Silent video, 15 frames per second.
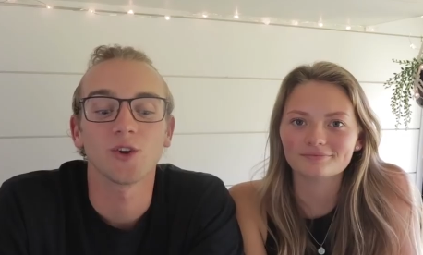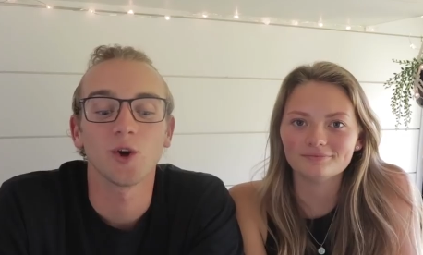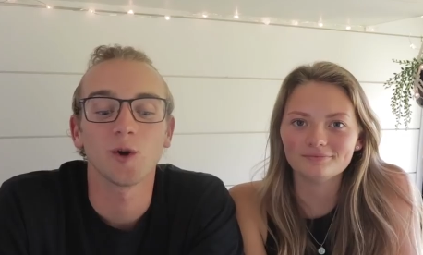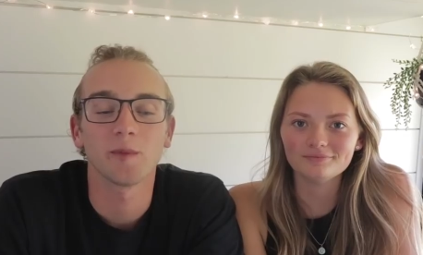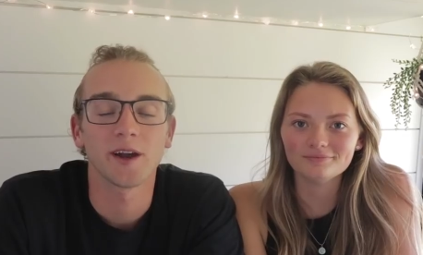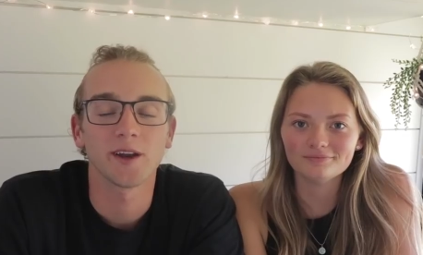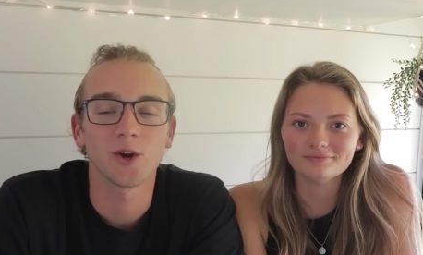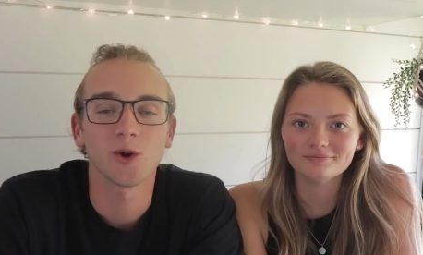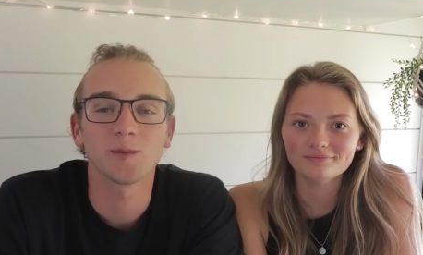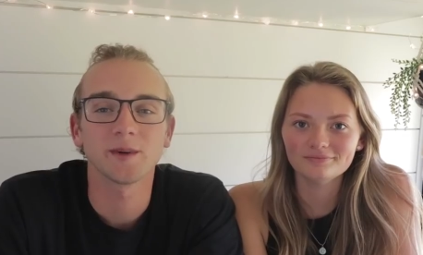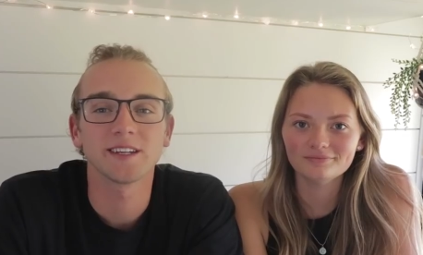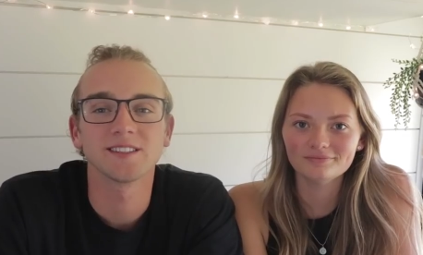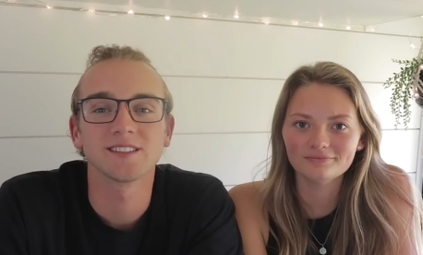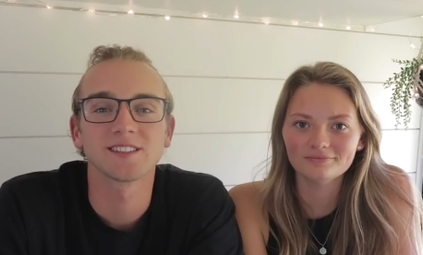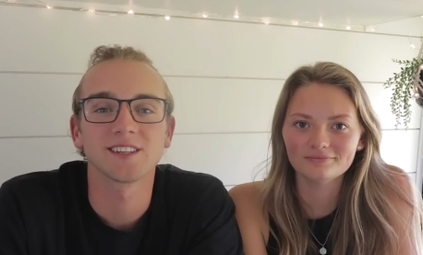Speaker 1: no, by no
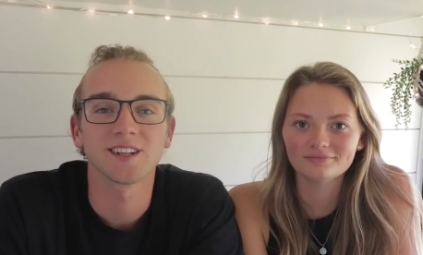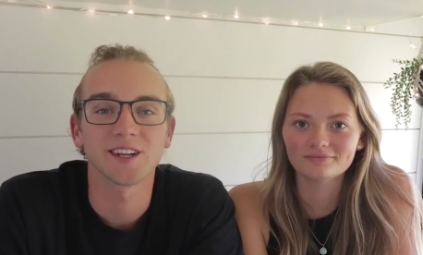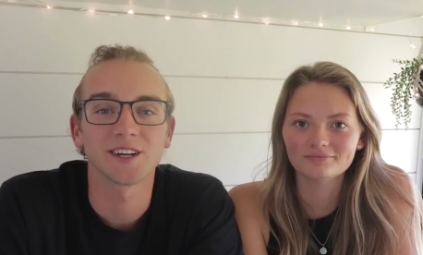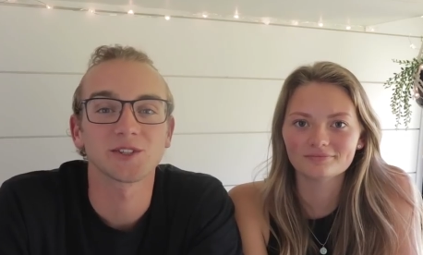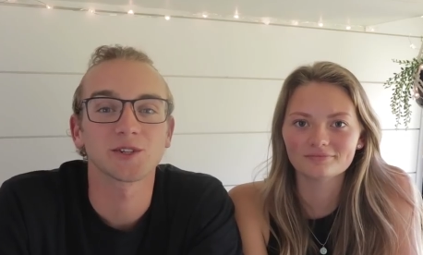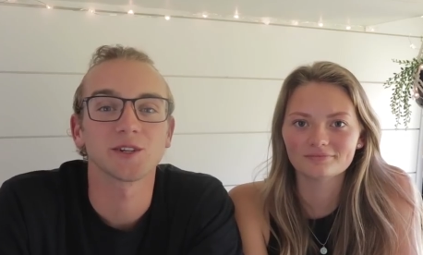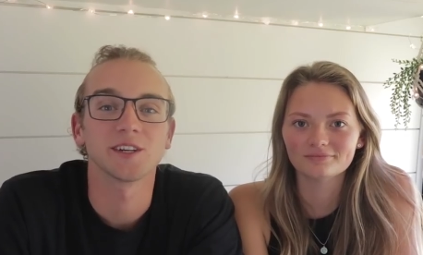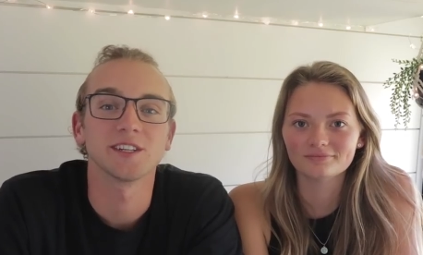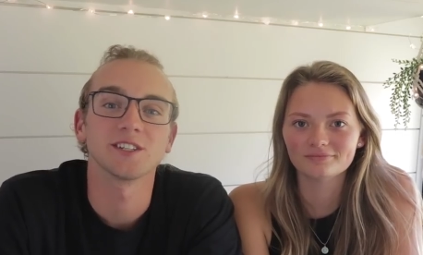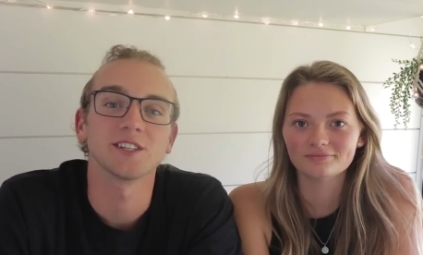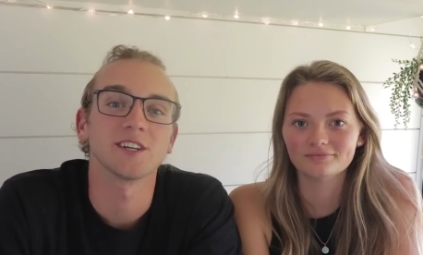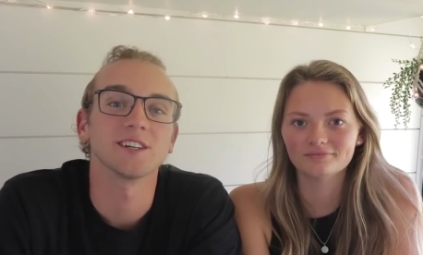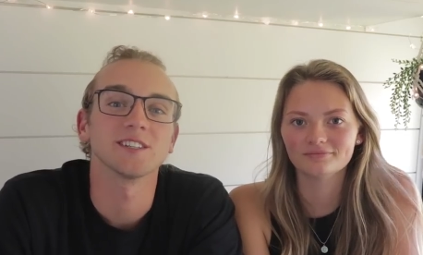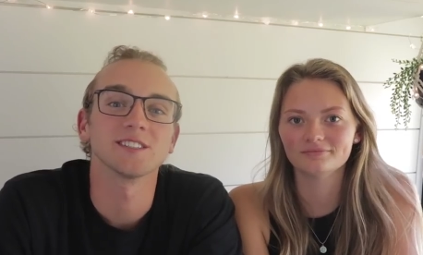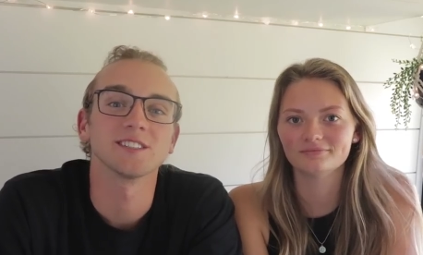means electrical
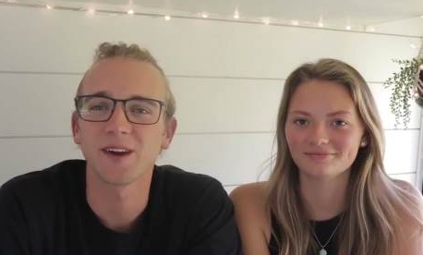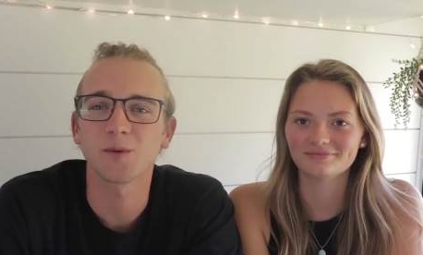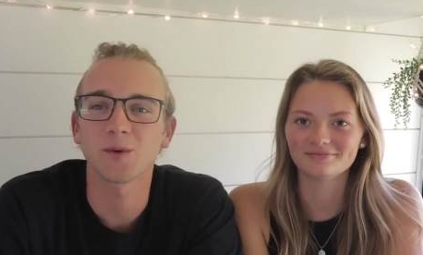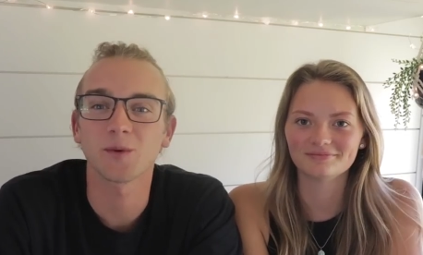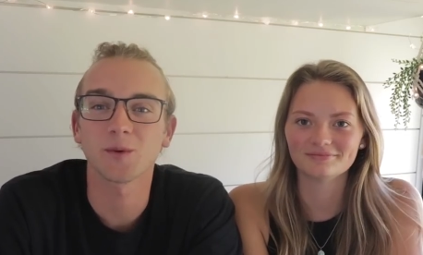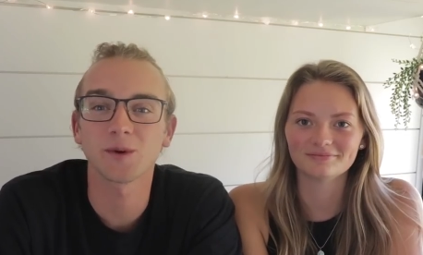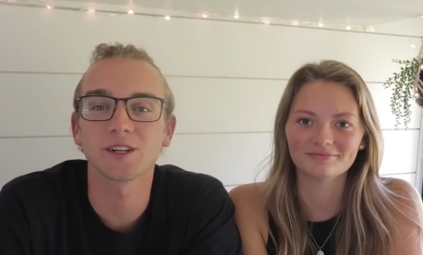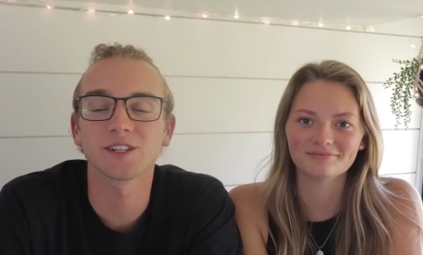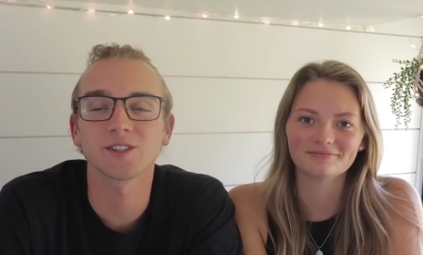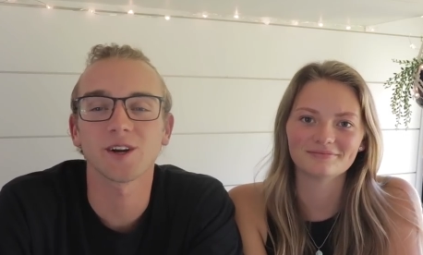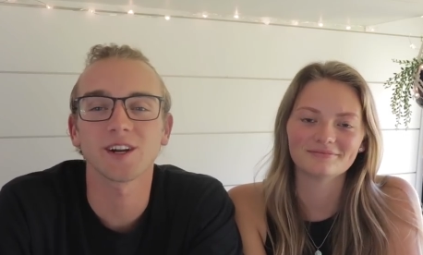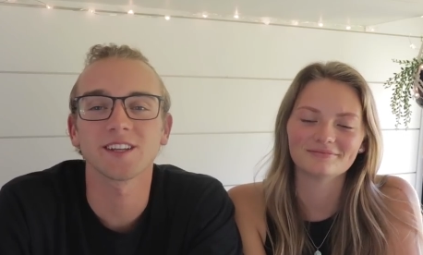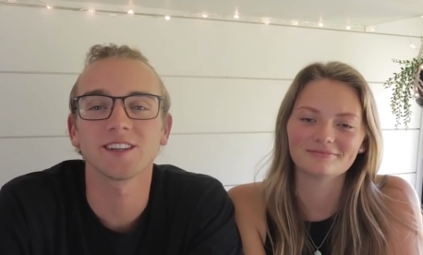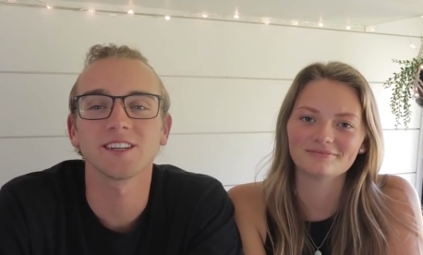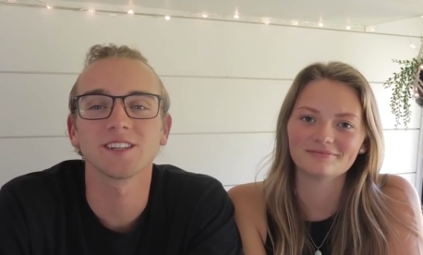engineers, and when we were
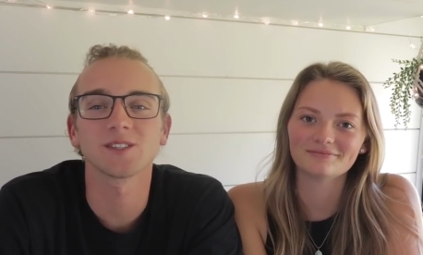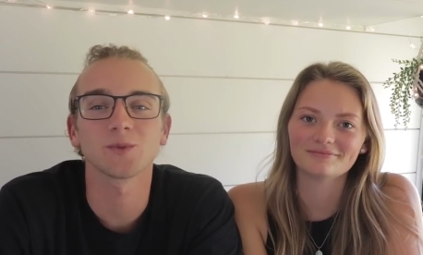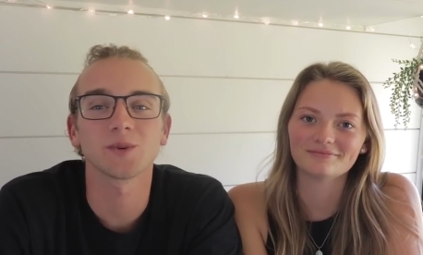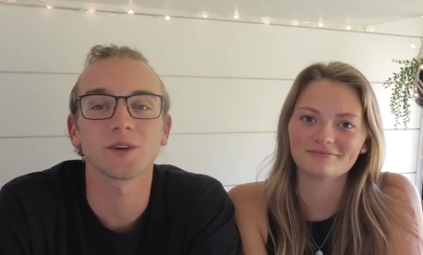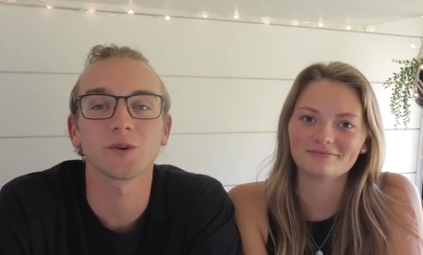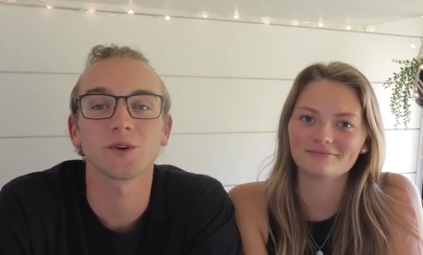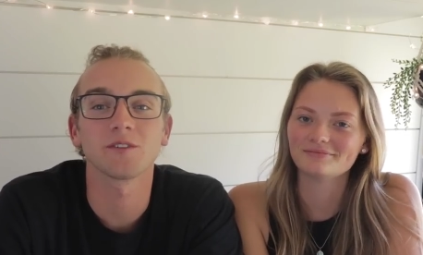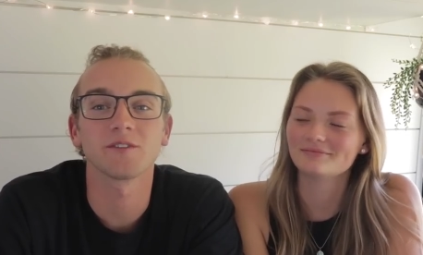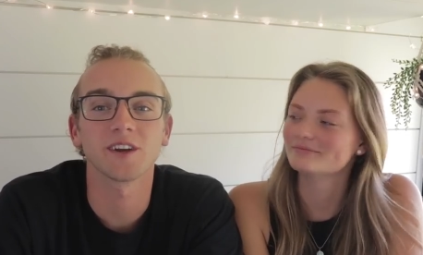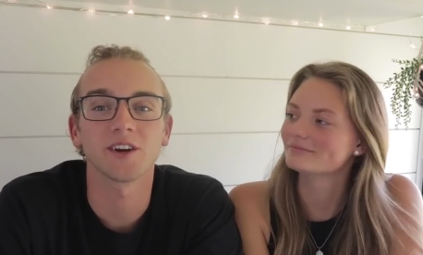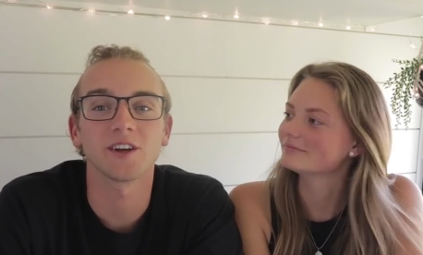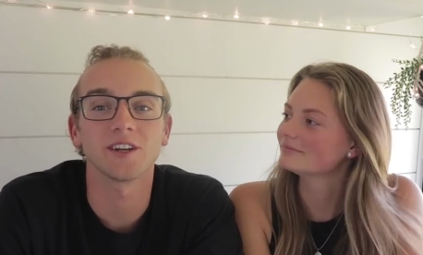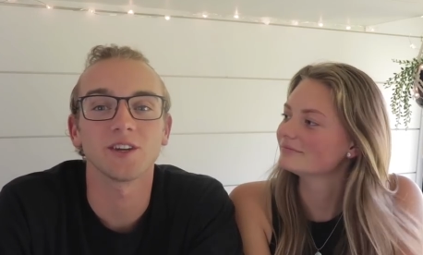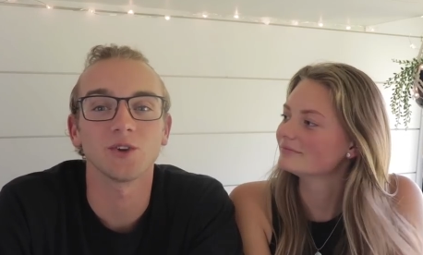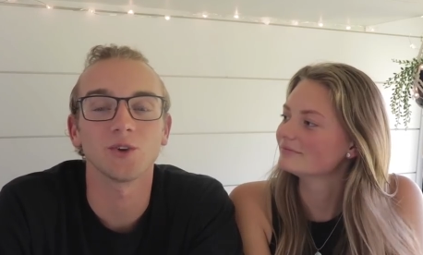starting this, we were very